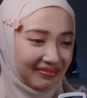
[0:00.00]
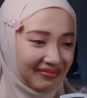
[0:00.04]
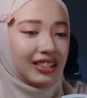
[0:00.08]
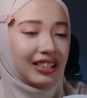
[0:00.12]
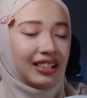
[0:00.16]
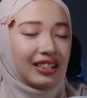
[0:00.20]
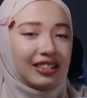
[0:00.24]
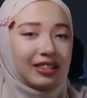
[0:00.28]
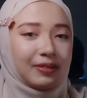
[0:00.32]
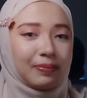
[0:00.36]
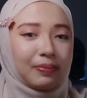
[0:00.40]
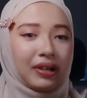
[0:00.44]
Oh,
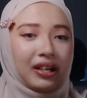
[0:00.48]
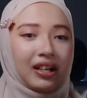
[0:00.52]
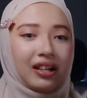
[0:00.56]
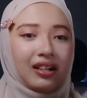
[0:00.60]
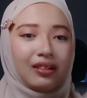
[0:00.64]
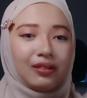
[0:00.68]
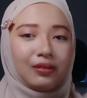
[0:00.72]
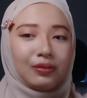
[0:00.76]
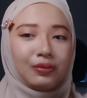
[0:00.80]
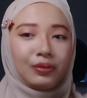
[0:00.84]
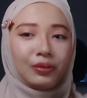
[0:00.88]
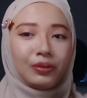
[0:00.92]
is that
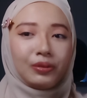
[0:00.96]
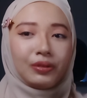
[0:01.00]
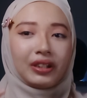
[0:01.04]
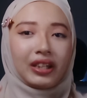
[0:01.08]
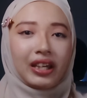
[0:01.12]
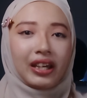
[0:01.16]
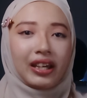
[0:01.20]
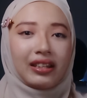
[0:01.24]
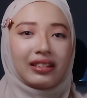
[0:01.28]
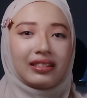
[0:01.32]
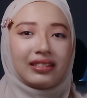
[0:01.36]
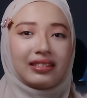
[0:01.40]
spell who
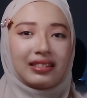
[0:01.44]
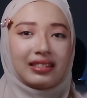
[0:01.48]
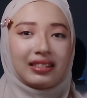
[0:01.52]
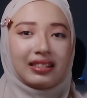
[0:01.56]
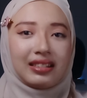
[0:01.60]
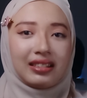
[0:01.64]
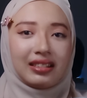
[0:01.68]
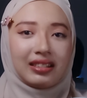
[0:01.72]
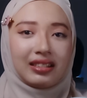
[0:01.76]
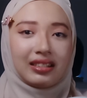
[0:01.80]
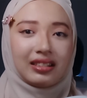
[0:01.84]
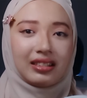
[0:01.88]
can see?